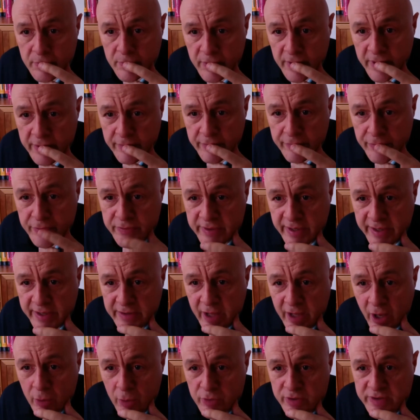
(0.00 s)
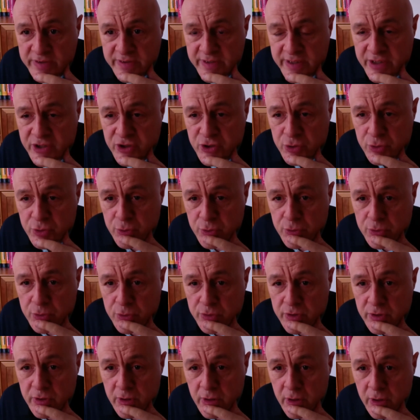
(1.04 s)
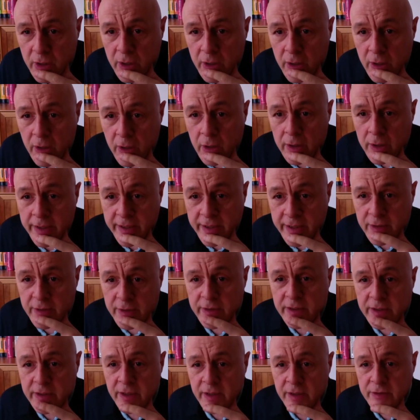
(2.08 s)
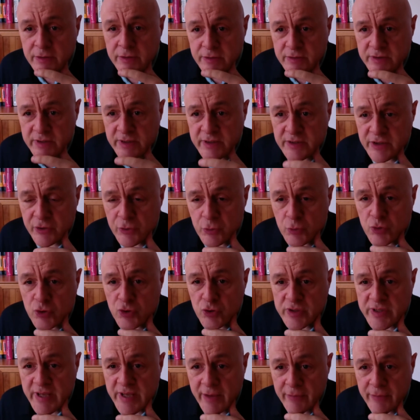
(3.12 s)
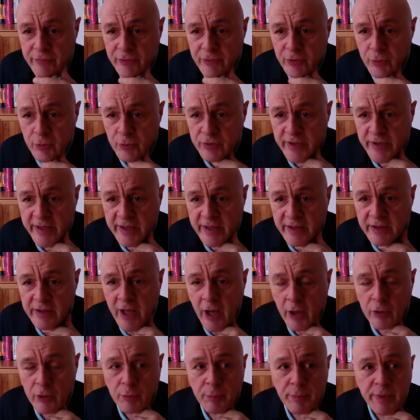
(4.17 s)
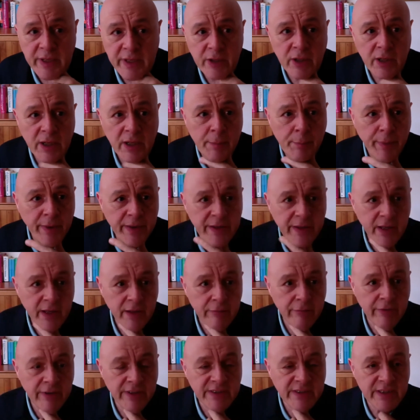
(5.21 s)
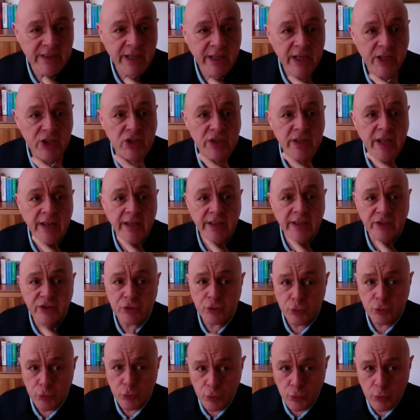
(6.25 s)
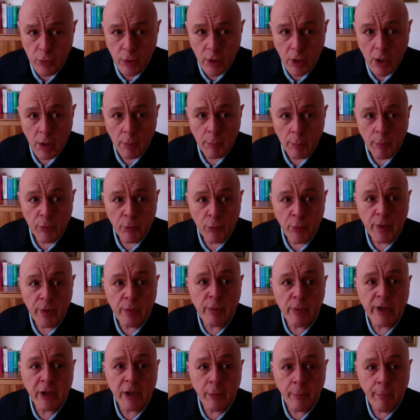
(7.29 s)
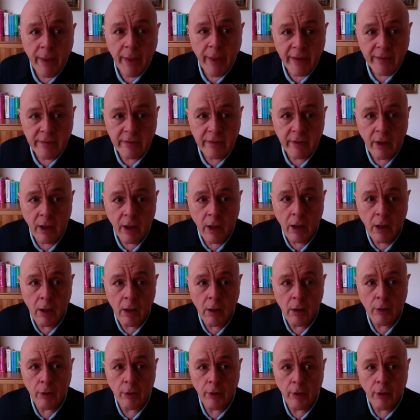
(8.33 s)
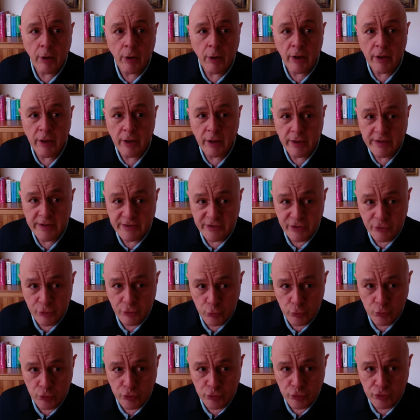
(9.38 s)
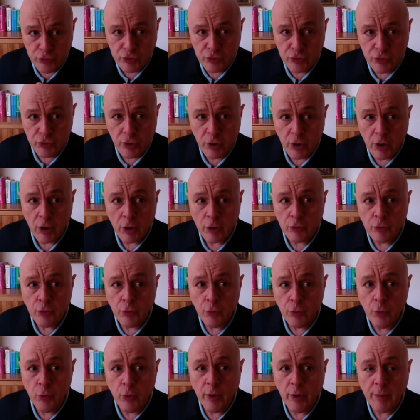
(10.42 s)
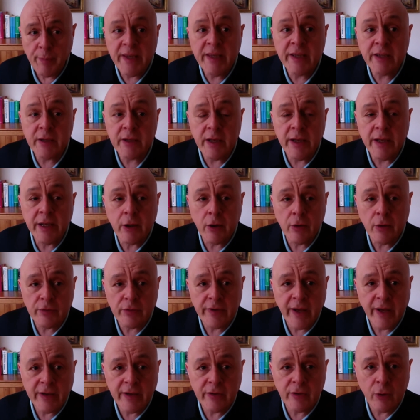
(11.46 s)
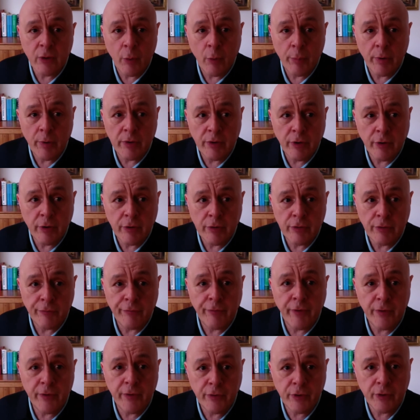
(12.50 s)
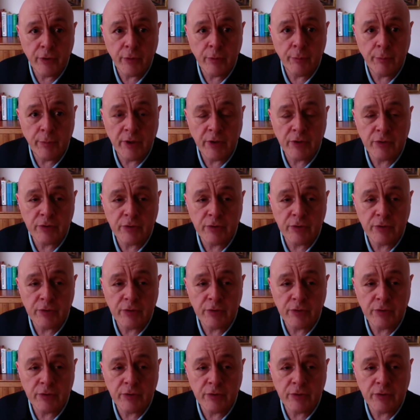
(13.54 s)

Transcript: If a takedown is issued, legally institutions have to take it down immediately pending investigation. That is true, but we recommend institutions to immediately contact the funder because